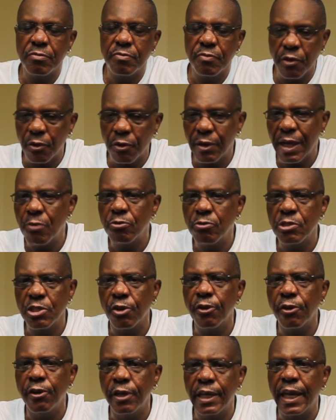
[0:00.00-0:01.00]
thought I was
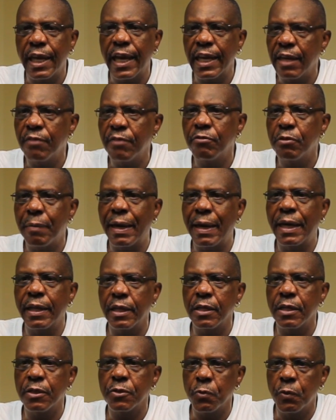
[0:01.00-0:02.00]
learning like everybody
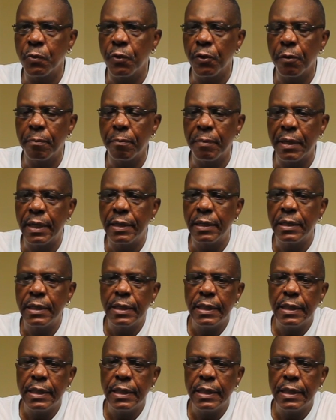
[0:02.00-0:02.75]
else were, but